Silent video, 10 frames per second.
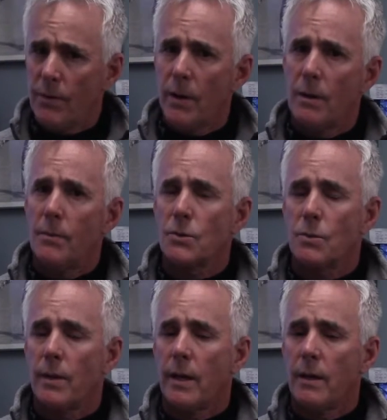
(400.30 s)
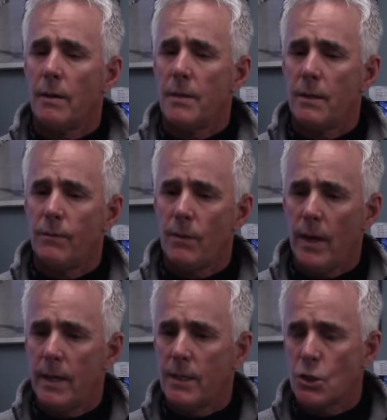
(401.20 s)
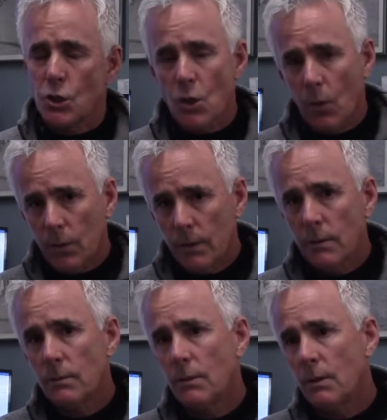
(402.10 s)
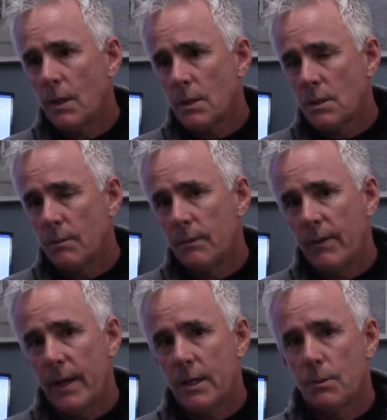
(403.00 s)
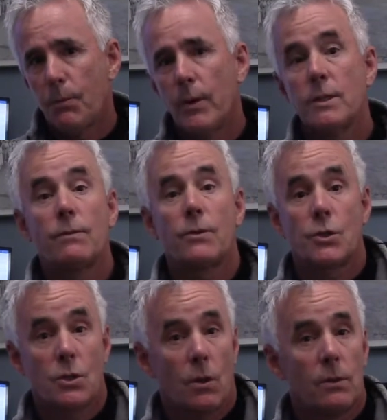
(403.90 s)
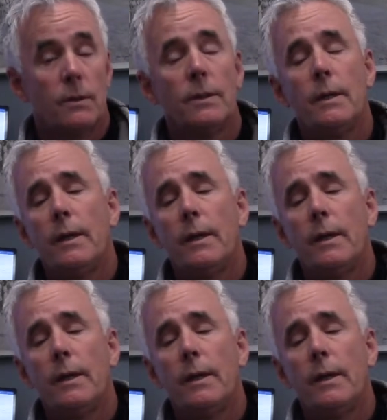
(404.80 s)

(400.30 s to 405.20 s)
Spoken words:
variables with that. I mean, if you add in solar, you get some advantage points for solar.